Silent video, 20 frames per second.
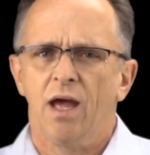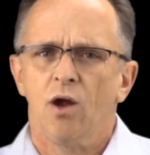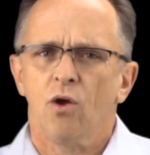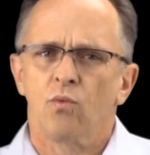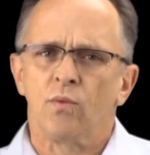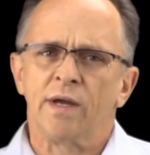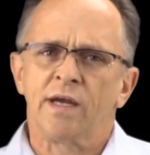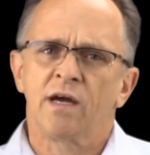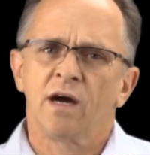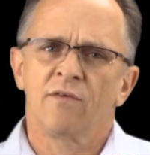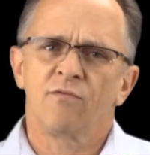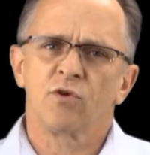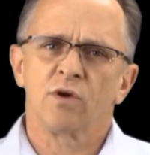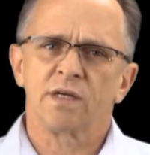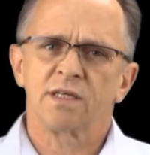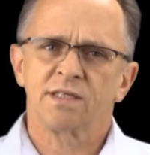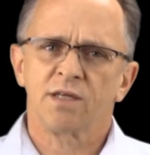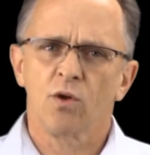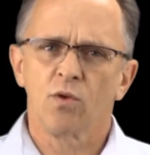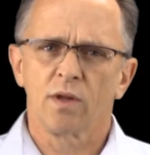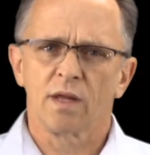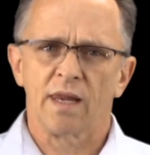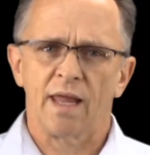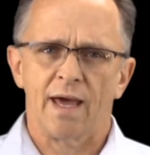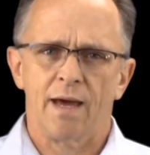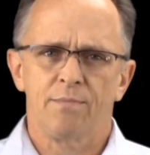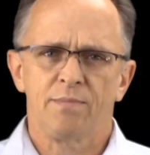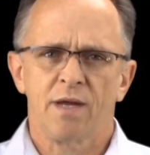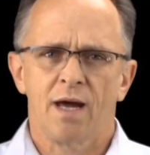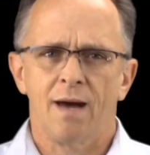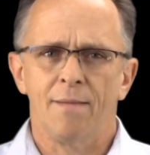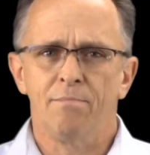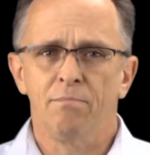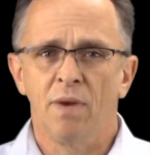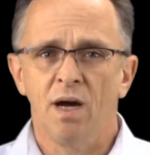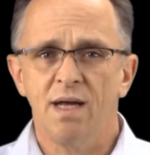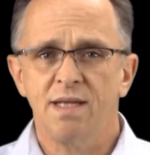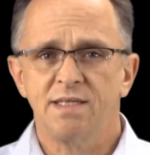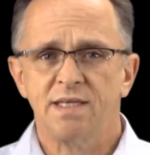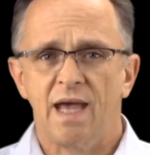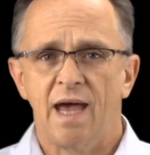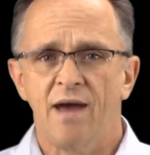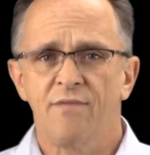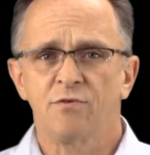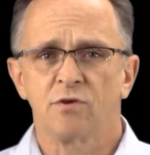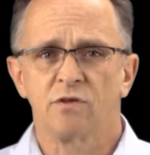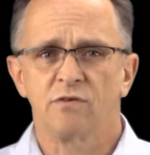recover a stolen laptop months after